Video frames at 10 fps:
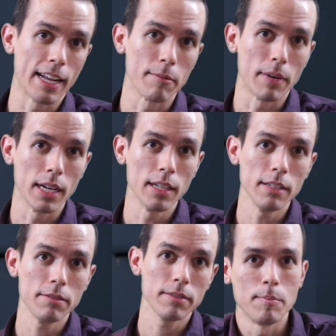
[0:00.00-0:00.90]
out of my
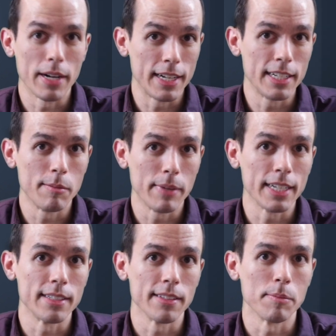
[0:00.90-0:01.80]
life, but I didn't make
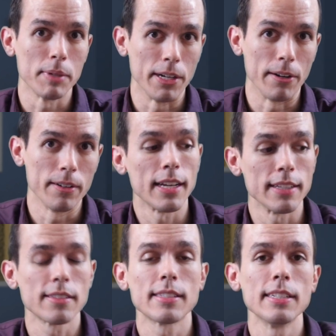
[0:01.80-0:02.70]
it disappear.
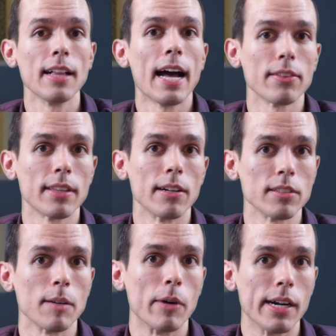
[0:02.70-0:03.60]
It's still out there
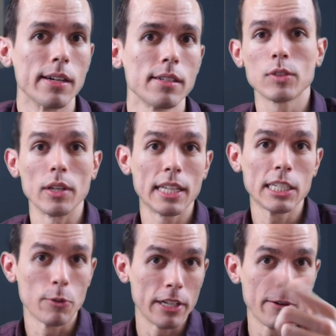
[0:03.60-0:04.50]
somewhere. So I'd like
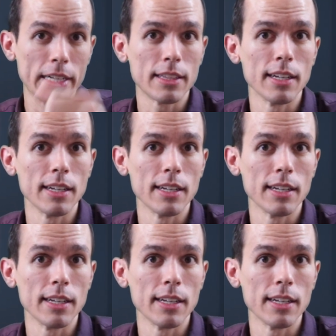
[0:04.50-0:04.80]
to reiterate